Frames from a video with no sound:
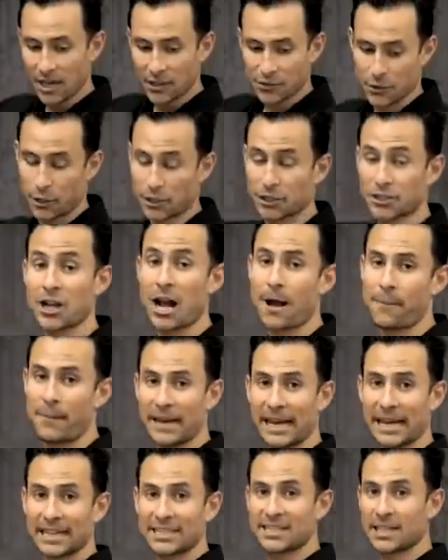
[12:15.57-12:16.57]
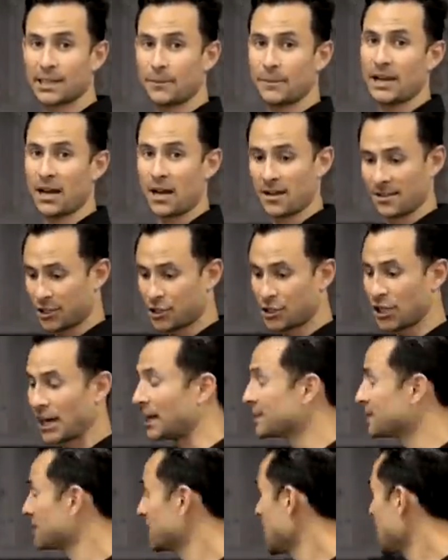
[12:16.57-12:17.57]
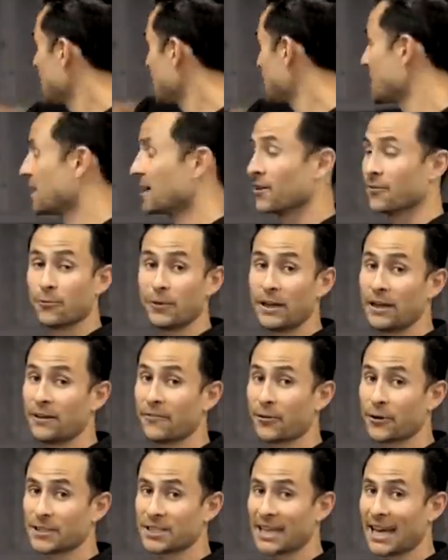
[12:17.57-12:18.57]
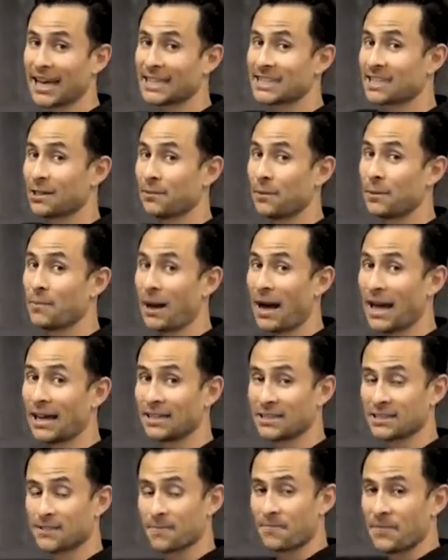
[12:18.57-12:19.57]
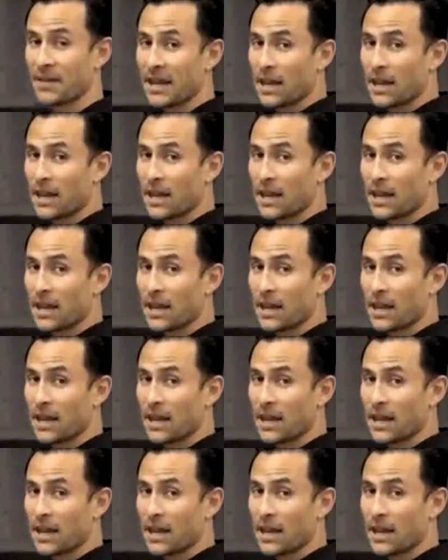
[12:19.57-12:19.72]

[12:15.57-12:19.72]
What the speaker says: So our chopping hand is gonna be on the chest, and the reinforcing hand is gonna be behind us.